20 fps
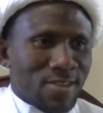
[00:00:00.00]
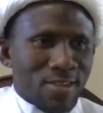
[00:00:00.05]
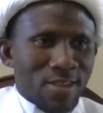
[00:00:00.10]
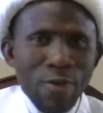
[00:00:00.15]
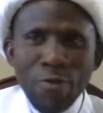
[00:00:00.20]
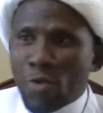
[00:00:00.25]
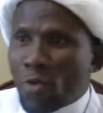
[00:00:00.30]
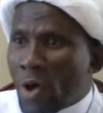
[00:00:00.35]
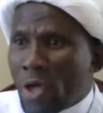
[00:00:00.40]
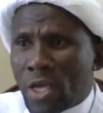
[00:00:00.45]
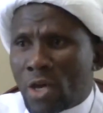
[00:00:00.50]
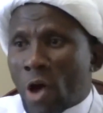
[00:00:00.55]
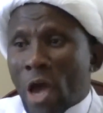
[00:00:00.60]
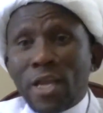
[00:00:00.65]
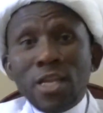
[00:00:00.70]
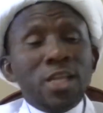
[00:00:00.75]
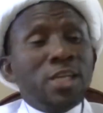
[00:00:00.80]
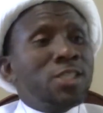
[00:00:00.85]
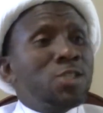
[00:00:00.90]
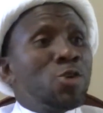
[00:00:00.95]
Everywhere
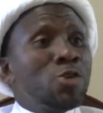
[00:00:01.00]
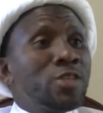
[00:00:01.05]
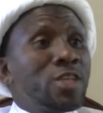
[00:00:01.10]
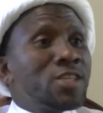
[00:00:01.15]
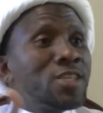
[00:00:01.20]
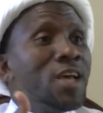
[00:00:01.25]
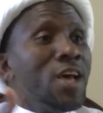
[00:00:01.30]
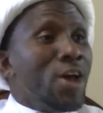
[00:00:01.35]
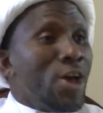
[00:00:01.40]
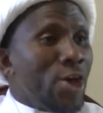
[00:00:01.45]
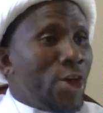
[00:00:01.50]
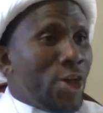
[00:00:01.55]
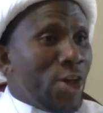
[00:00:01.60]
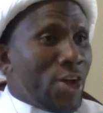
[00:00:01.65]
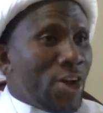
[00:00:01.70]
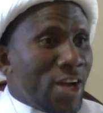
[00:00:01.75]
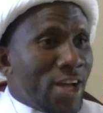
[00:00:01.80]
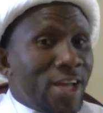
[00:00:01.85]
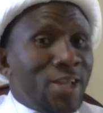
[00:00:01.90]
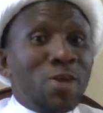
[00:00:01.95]
and this not just
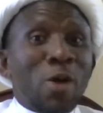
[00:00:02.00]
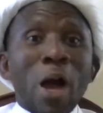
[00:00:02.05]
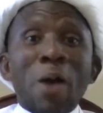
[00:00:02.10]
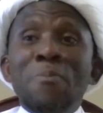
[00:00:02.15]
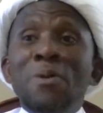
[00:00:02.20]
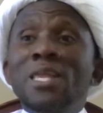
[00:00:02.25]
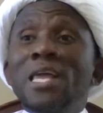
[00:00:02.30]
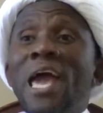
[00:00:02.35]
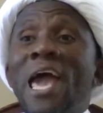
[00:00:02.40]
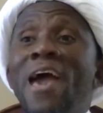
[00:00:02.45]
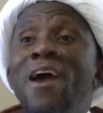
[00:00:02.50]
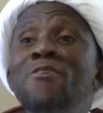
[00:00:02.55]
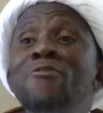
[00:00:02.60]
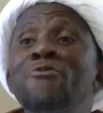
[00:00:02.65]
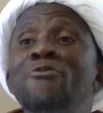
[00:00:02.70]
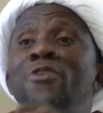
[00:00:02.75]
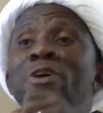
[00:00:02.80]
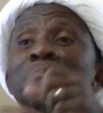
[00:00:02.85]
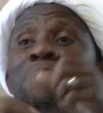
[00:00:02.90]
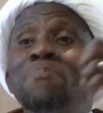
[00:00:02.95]
here, it, I mean
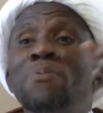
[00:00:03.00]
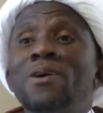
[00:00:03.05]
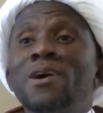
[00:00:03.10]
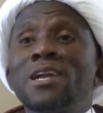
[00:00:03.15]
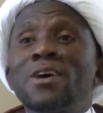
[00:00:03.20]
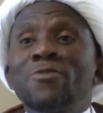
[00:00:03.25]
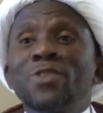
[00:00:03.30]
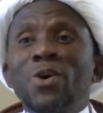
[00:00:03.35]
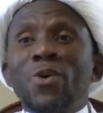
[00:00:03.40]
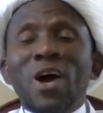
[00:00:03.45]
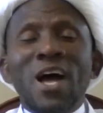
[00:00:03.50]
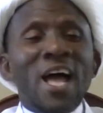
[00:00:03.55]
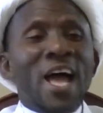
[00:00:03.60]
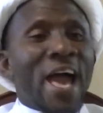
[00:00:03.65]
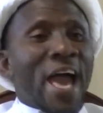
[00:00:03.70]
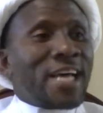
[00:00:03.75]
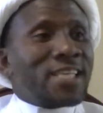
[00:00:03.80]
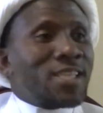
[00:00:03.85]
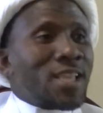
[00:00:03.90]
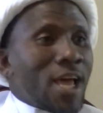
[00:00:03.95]
every part of the world.
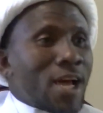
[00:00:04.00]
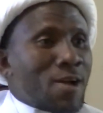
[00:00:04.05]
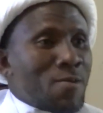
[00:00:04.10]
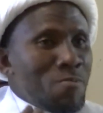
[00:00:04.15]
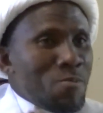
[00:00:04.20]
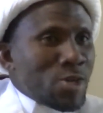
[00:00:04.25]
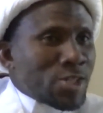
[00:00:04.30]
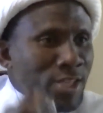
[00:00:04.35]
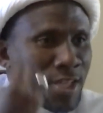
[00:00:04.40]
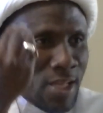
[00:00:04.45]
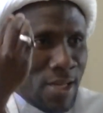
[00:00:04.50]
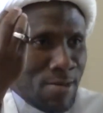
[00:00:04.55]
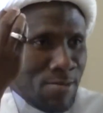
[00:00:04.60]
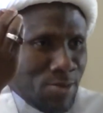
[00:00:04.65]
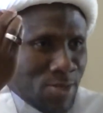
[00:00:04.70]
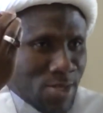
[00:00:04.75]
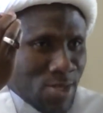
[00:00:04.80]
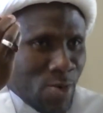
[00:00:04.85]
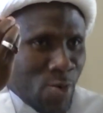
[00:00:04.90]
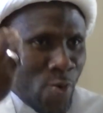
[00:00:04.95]
It's like
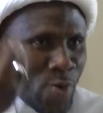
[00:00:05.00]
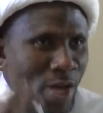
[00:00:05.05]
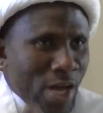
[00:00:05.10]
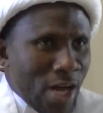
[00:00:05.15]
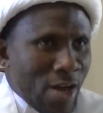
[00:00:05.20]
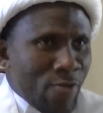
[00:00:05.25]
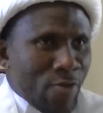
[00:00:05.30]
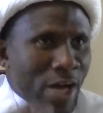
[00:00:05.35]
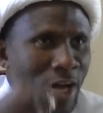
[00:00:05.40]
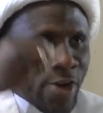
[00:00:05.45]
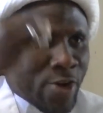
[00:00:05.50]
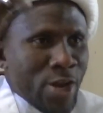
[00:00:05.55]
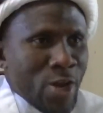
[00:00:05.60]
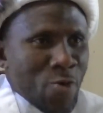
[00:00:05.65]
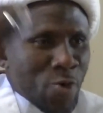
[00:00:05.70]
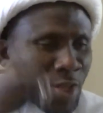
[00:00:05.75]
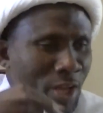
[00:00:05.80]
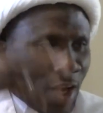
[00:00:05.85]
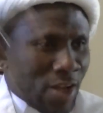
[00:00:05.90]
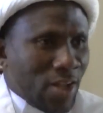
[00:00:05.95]
Muslims, we have agreed
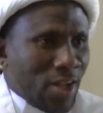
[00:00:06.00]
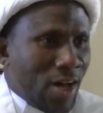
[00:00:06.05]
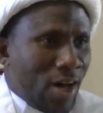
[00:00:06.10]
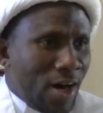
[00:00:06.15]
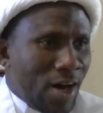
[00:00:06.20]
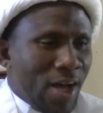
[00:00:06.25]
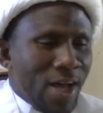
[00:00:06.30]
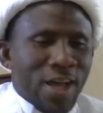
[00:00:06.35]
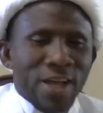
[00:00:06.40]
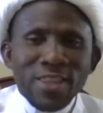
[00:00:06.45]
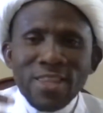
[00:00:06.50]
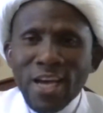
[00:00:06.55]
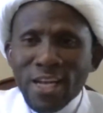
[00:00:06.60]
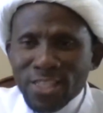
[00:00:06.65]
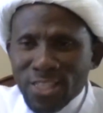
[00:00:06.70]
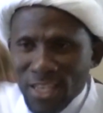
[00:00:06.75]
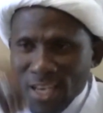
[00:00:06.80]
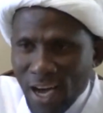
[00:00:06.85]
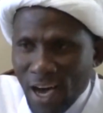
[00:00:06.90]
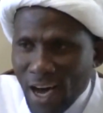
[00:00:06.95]
with Allah that, Ya